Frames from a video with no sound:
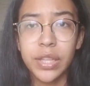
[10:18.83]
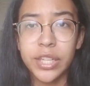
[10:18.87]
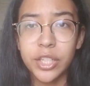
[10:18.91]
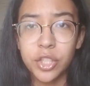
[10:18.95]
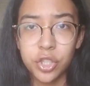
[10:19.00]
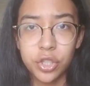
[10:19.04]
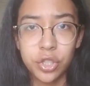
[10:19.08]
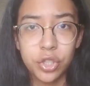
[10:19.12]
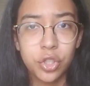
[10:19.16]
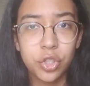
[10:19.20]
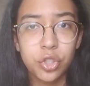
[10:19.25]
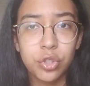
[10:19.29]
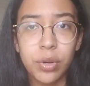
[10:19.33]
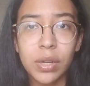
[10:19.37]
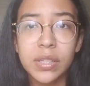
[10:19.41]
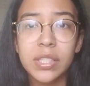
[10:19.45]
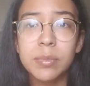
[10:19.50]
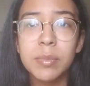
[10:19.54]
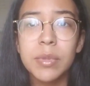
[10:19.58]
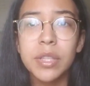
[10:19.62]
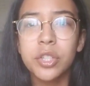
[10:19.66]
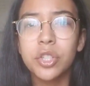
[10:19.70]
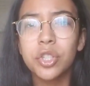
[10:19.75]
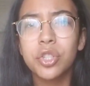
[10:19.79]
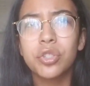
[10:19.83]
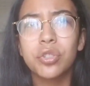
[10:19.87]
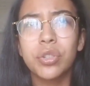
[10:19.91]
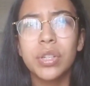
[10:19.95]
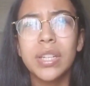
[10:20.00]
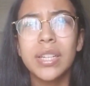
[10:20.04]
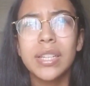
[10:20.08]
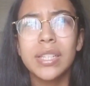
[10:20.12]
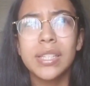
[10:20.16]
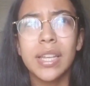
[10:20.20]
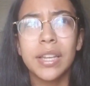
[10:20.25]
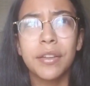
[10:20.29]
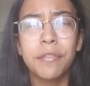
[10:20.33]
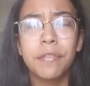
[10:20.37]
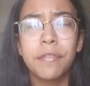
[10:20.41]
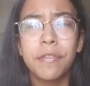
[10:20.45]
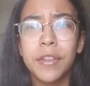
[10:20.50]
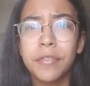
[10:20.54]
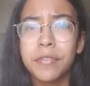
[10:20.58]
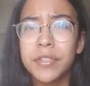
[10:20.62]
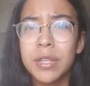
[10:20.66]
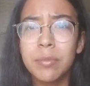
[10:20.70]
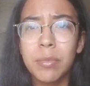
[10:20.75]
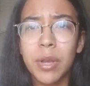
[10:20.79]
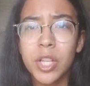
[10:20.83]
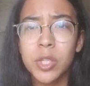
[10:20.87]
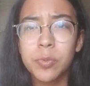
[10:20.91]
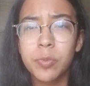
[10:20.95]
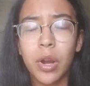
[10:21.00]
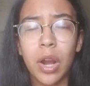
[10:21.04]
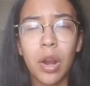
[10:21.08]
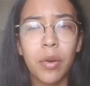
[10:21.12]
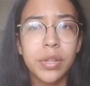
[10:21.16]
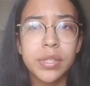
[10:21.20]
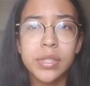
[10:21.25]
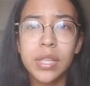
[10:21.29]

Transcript: Like, just trust me, the street is like 50 miles per hour.